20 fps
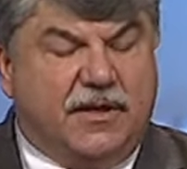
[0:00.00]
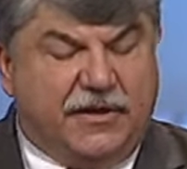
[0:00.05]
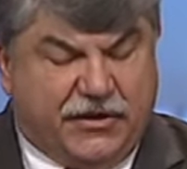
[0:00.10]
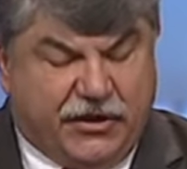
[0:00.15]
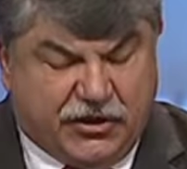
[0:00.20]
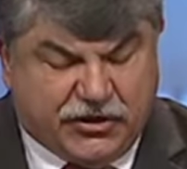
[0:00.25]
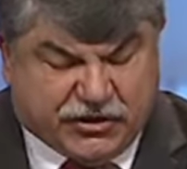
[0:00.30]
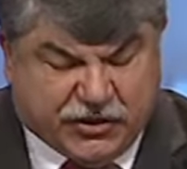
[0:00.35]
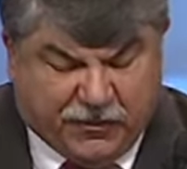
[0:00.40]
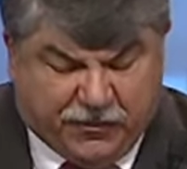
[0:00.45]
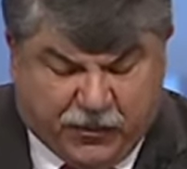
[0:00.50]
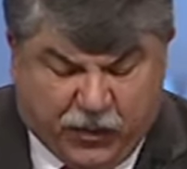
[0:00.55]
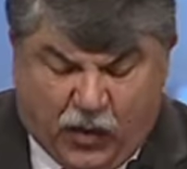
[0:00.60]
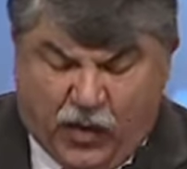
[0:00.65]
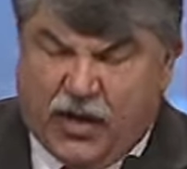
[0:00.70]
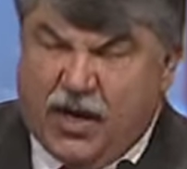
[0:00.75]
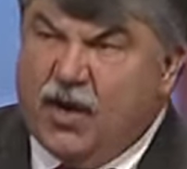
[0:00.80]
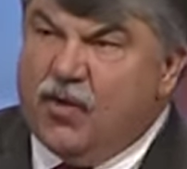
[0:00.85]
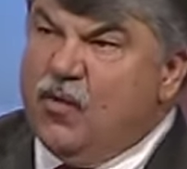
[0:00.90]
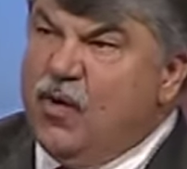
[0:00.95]
Do you
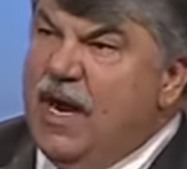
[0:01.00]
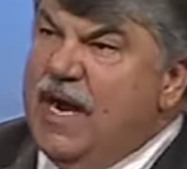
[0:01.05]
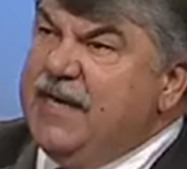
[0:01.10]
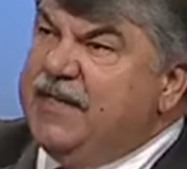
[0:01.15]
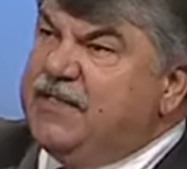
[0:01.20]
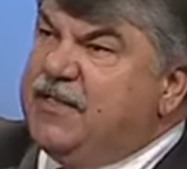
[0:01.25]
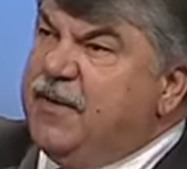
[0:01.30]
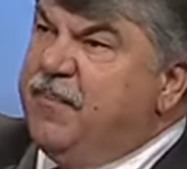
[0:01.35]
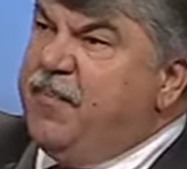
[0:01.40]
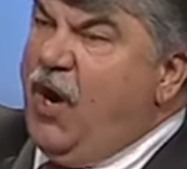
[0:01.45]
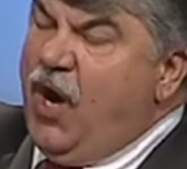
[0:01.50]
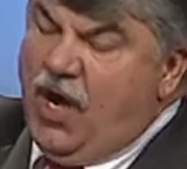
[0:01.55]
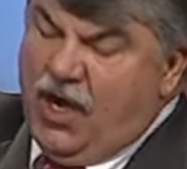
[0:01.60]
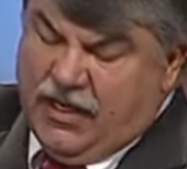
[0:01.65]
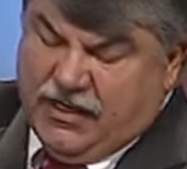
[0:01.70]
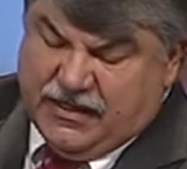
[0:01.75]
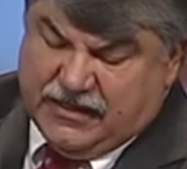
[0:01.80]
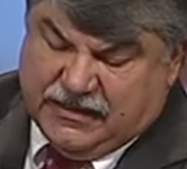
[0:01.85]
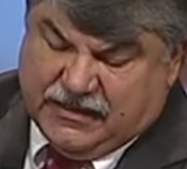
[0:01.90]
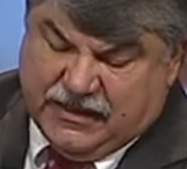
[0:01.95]
support our right to
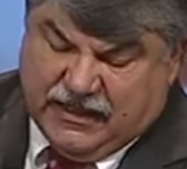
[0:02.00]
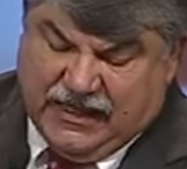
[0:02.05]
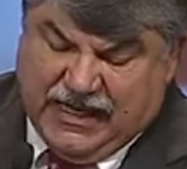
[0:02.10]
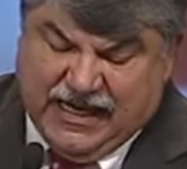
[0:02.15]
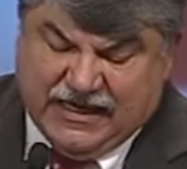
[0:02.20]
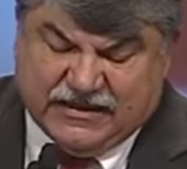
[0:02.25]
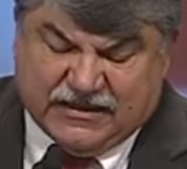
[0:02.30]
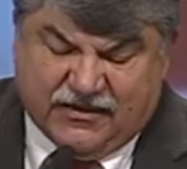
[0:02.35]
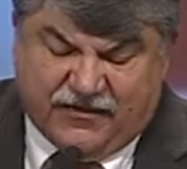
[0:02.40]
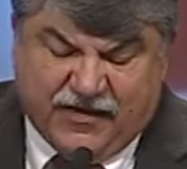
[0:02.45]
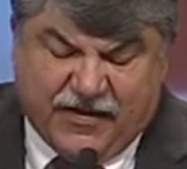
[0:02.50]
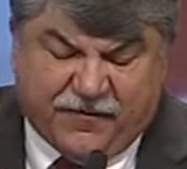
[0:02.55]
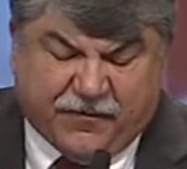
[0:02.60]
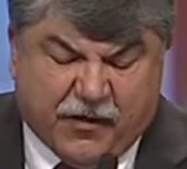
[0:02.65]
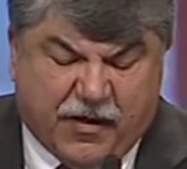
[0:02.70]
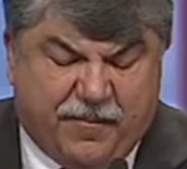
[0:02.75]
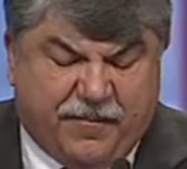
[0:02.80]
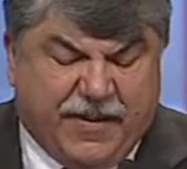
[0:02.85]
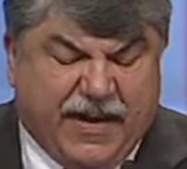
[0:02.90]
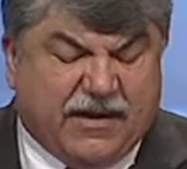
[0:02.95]
bargain collectively
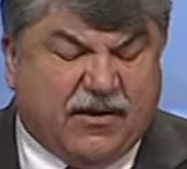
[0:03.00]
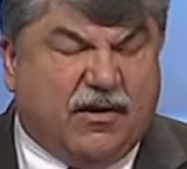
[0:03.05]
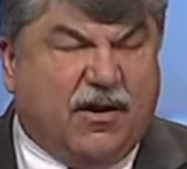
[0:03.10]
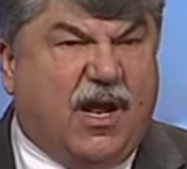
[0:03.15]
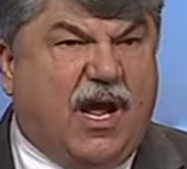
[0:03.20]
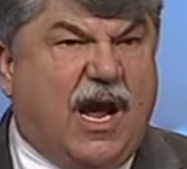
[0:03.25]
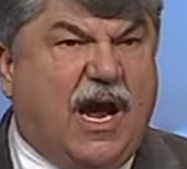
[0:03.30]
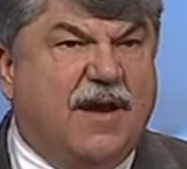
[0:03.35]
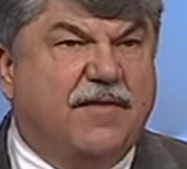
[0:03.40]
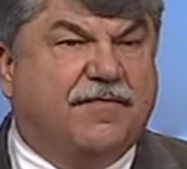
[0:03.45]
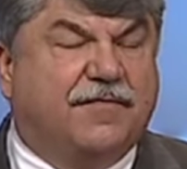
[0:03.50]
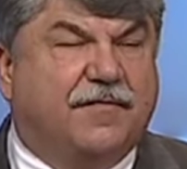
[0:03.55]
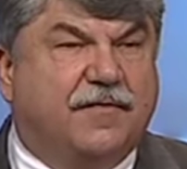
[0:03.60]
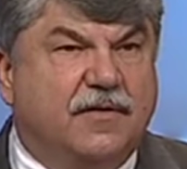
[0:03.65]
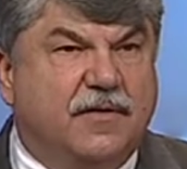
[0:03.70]
for a better life?